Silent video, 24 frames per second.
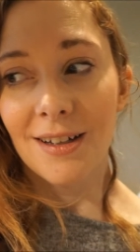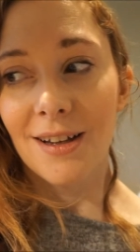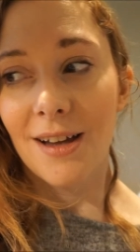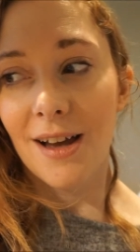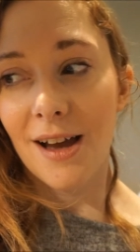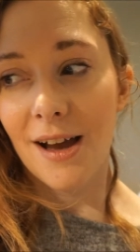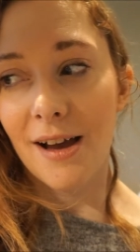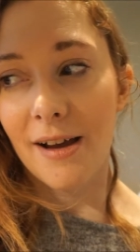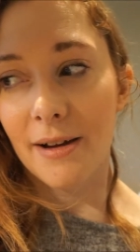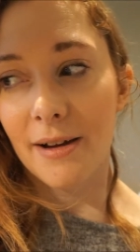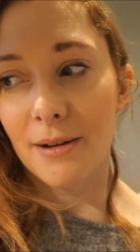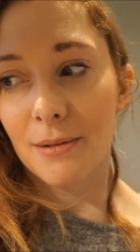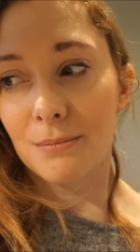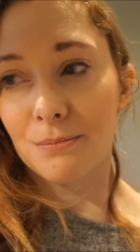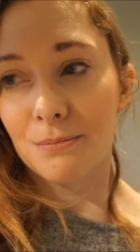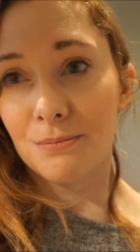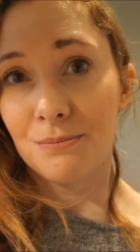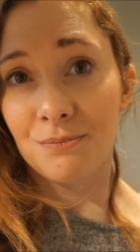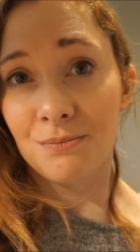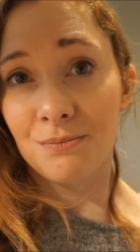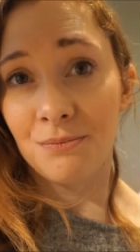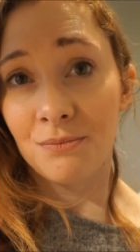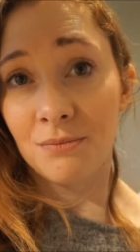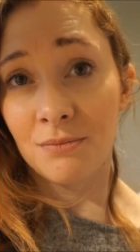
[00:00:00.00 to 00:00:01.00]

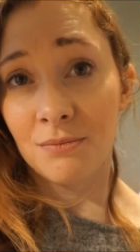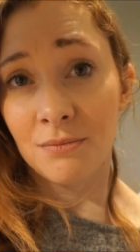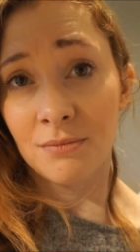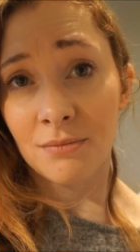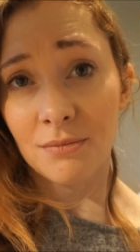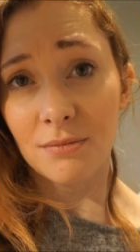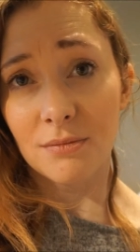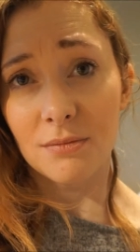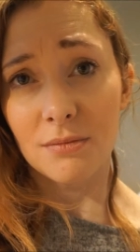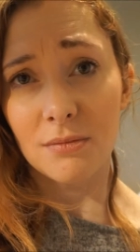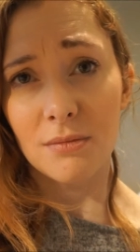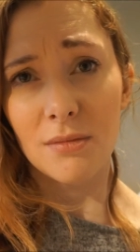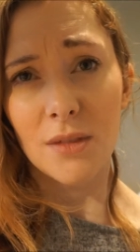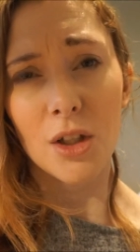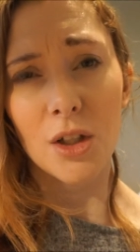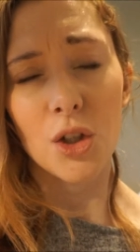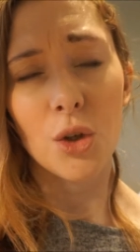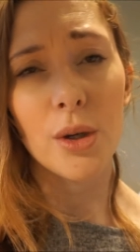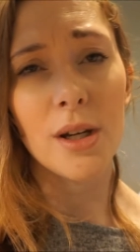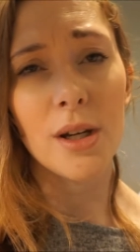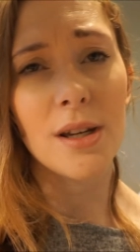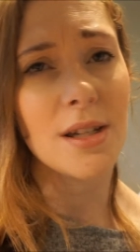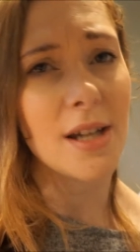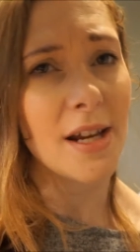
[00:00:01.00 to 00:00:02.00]

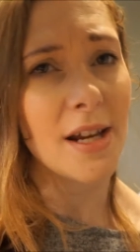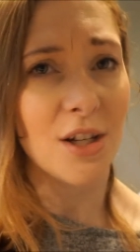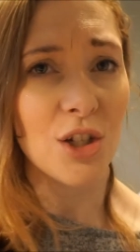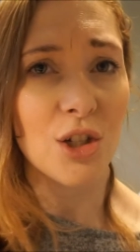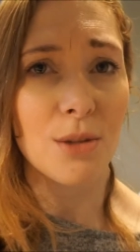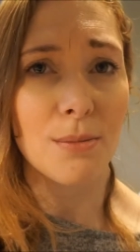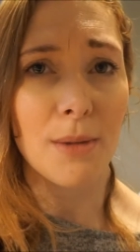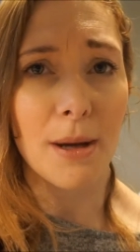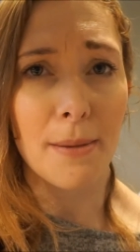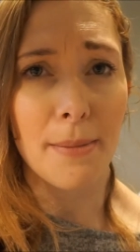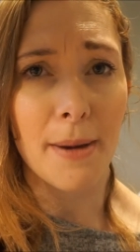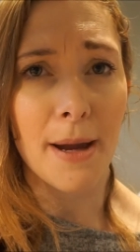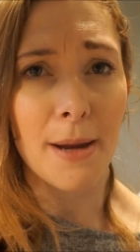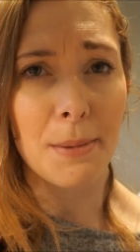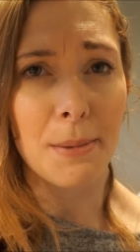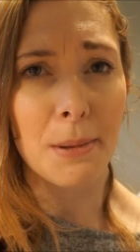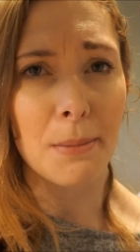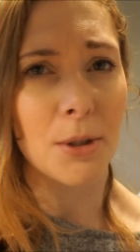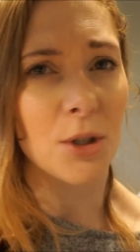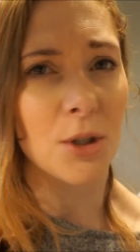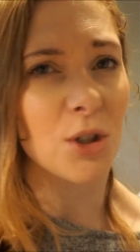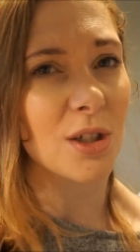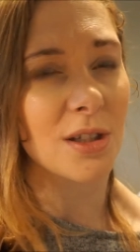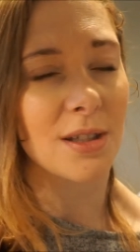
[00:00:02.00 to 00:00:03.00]
not endanger my baby,
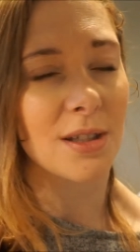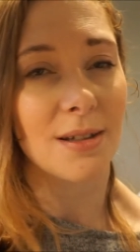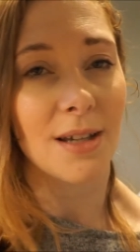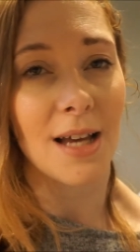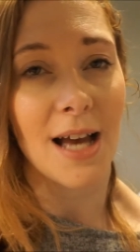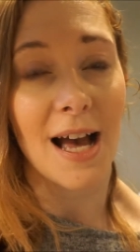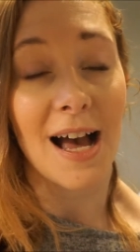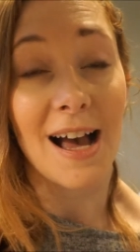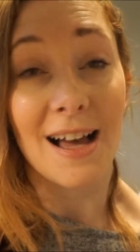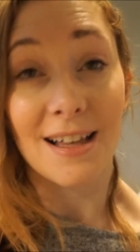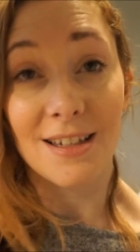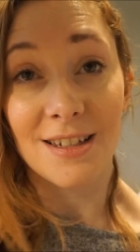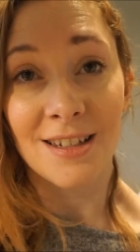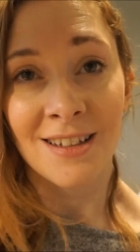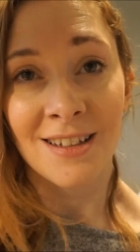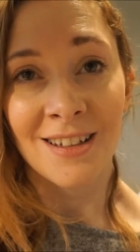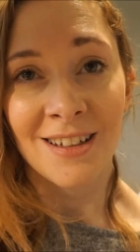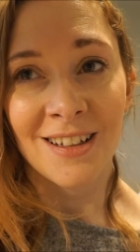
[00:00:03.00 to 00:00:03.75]
but just add